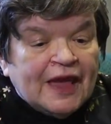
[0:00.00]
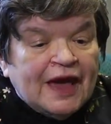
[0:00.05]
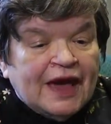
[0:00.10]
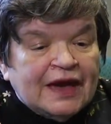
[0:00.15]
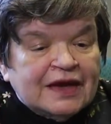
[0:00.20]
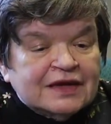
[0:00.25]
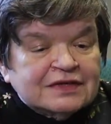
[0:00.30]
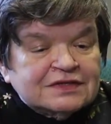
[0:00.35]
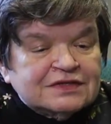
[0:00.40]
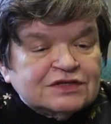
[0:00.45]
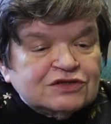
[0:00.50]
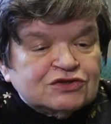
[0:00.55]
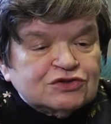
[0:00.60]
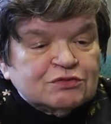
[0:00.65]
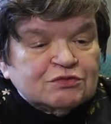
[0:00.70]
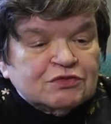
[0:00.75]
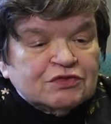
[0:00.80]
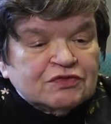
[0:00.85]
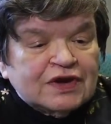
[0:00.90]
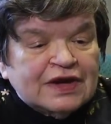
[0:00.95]
and
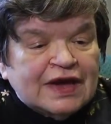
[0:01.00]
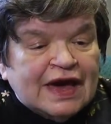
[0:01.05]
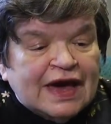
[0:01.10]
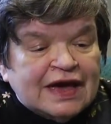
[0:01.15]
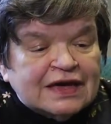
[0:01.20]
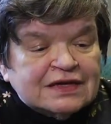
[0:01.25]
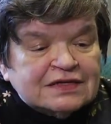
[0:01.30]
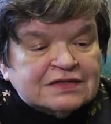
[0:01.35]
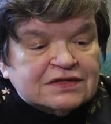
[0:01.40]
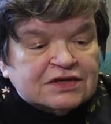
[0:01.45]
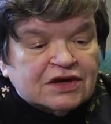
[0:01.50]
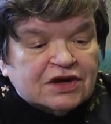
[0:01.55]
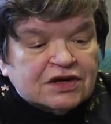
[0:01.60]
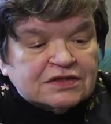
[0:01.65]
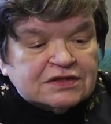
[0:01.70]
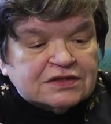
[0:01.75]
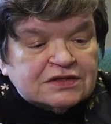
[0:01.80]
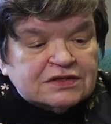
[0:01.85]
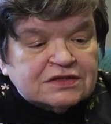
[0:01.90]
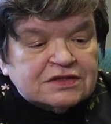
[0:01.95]
Sister Marie asked
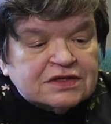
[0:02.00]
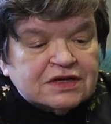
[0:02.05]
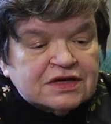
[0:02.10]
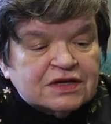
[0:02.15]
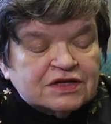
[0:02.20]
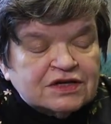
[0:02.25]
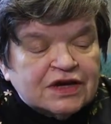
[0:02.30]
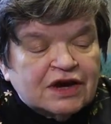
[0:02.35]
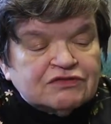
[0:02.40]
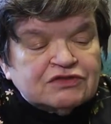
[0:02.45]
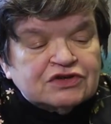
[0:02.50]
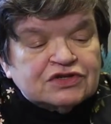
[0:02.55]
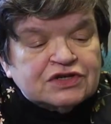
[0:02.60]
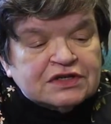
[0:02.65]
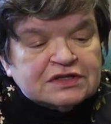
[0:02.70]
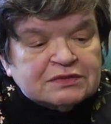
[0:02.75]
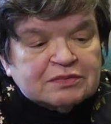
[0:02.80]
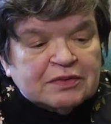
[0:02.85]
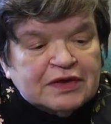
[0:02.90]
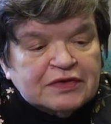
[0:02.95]
us, after she
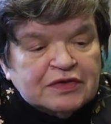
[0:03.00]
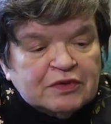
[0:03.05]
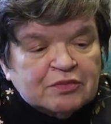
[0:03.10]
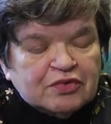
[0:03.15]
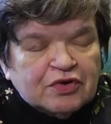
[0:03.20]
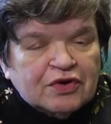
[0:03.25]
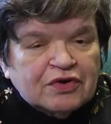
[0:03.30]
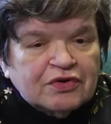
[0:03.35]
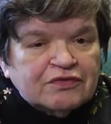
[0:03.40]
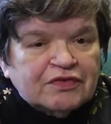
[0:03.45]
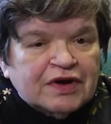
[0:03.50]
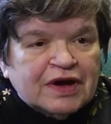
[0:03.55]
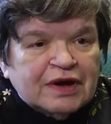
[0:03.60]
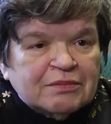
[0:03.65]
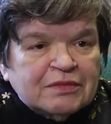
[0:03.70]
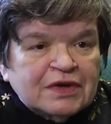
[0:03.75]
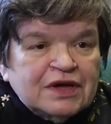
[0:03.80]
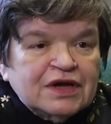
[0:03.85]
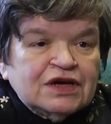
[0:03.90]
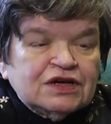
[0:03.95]
explained the
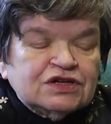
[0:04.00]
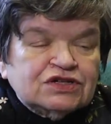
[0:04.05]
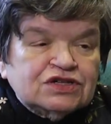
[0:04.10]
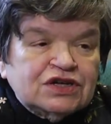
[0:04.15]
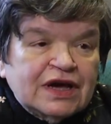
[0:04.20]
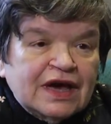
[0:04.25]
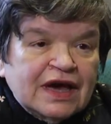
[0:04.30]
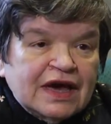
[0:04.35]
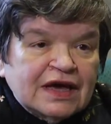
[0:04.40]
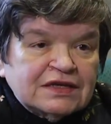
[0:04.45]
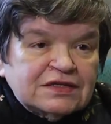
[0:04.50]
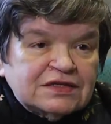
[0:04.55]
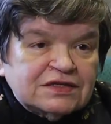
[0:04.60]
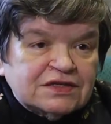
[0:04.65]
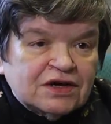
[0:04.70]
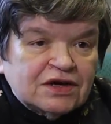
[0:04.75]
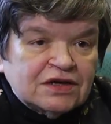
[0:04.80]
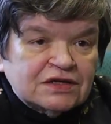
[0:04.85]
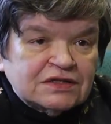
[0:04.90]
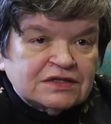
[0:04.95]
program, she
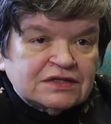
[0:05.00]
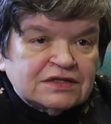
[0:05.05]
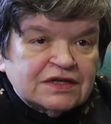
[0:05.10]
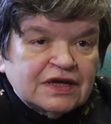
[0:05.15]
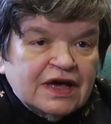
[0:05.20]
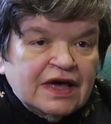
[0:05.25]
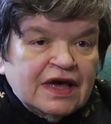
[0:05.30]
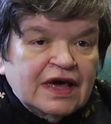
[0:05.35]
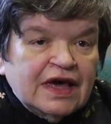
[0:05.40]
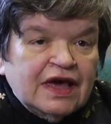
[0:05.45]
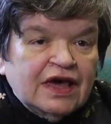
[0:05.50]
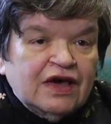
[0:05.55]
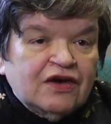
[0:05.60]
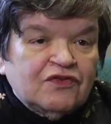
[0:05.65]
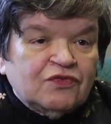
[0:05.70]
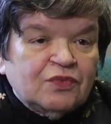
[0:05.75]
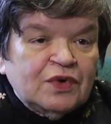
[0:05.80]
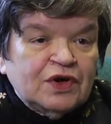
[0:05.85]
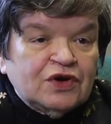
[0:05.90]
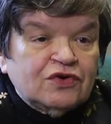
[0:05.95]
asked us
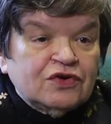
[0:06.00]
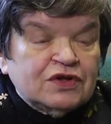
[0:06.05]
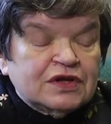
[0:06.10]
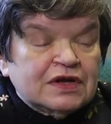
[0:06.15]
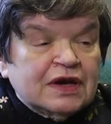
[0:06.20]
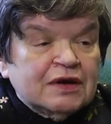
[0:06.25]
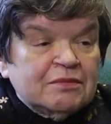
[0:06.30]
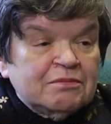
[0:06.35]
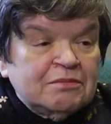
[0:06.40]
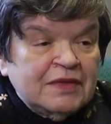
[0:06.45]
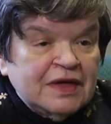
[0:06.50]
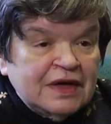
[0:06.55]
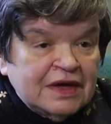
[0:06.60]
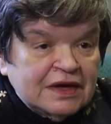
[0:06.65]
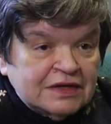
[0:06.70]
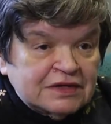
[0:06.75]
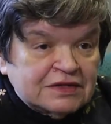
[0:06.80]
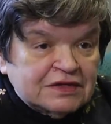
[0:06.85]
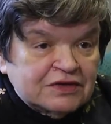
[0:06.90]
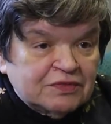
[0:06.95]
if we could
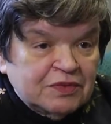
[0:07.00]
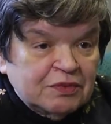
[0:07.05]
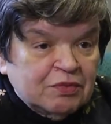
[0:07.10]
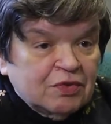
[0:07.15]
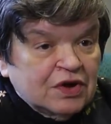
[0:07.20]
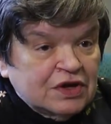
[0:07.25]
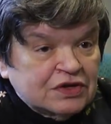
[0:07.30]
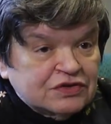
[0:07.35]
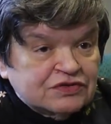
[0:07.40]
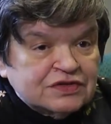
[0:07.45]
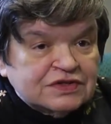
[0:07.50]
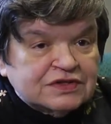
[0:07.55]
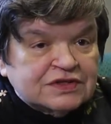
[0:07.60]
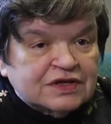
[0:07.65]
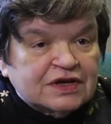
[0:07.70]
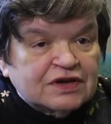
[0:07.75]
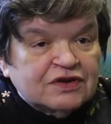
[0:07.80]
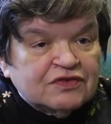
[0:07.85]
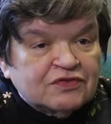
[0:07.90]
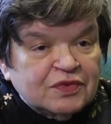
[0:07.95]
commit, if we were
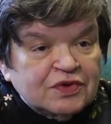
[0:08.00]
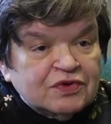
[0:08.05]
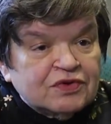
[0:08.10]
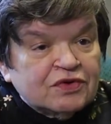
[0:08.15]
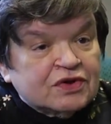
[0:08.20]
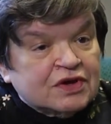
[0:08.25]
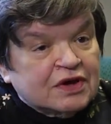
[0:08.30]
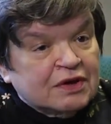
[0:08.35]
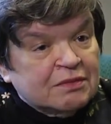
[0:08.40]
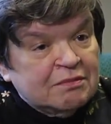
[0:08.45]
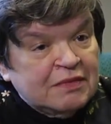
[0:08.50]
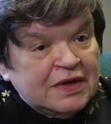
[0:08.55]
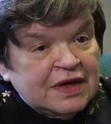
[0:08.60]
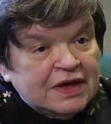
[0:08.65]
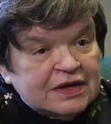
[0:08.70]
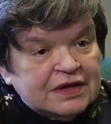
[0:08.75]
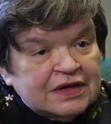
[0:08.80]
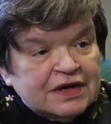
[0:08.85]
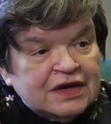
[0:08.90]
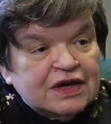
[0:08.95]
interested, if we could
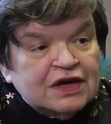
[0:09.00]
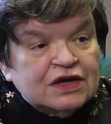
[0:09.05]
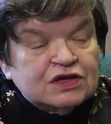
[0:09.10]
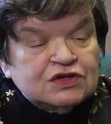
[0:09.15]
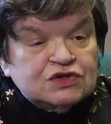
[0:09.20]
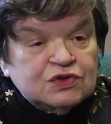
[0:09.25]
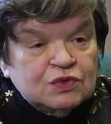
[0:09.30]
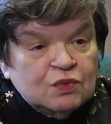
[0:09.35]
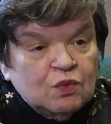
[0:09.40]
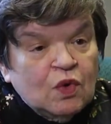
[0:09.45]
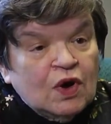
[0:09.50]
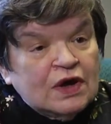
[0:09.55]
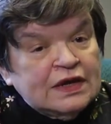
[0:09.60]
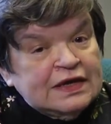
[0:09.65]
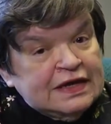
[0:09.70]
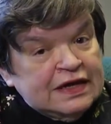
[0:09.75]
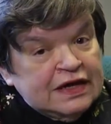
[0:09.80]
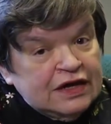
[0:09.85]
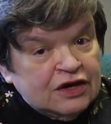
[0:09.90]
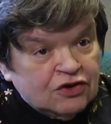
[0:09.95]
commit to
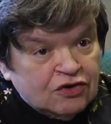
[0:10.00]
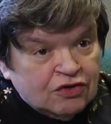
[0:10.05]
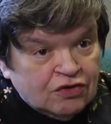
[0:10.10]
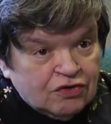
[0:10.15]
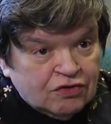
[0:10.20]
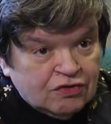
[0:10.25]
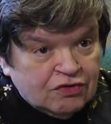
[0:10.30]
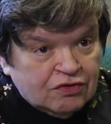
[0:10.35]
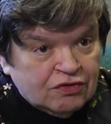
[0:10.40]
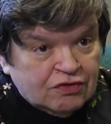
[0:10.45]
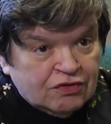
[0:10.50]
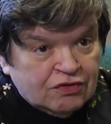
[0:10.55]
1 year